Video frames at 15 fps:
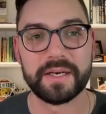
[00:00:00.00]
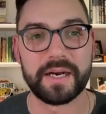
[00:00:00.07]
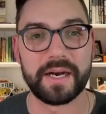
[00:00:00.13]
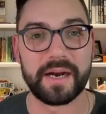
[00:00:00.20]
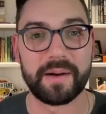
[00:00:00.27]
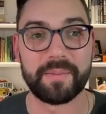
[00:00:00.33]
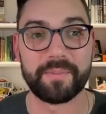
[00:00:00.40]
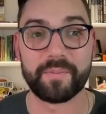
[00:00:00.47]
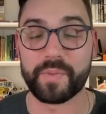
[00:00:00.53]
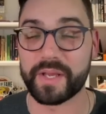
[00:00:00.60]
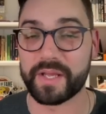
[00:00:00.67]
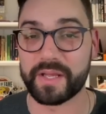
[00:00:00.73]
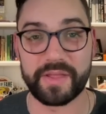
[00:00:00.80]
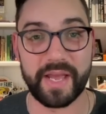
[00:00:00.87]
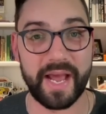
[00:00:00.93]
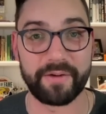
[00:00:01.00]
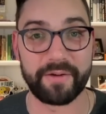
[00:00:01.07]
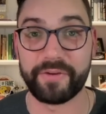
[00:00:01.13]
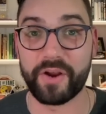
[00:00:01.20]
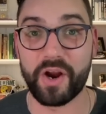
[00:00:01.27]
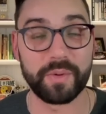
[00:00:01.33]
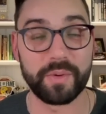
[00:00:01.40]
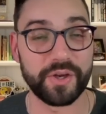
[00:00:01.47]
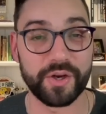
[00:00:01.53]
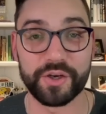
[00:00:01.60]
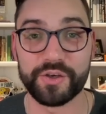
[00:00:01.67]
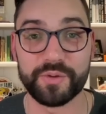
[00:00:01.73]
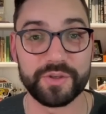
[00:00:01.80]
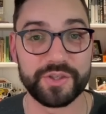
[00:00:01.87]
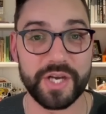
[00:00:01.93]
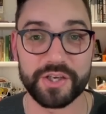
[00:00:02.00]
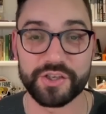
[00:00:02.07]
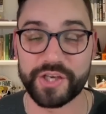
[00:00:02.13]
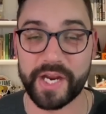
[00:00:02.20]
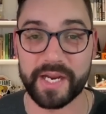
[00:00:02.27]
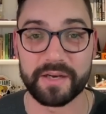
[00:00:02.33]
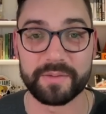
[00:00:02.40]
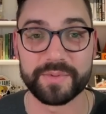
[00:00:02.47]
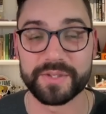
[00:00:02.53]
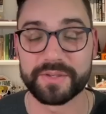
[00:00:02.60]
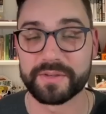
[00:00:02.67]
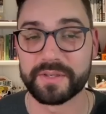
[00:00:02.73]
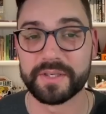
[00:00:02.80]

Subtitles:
They got to figure out what they're going to do with Josh Jacobs.